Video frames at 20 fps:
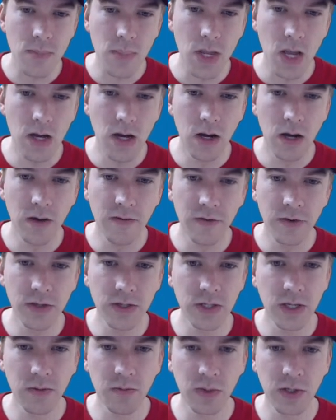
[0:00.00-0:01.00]
For
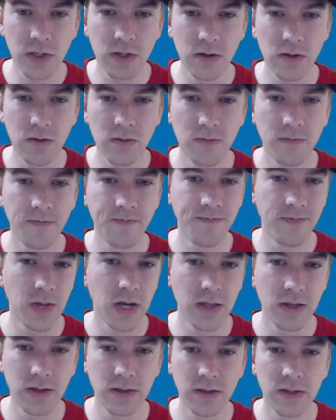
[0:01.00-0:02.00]
this episode,
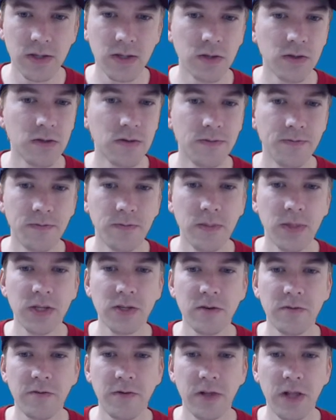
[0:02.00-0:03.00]
I think this will
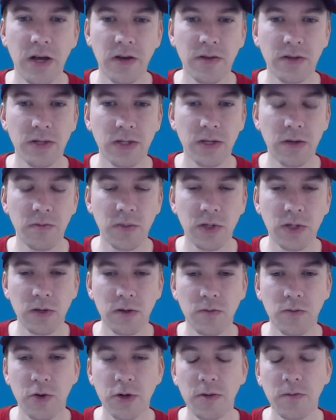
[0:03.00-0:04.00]
fill out this
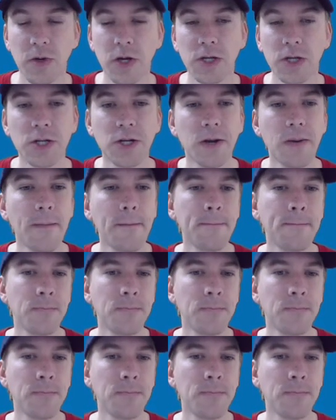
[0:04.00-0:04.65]
episode pretty much.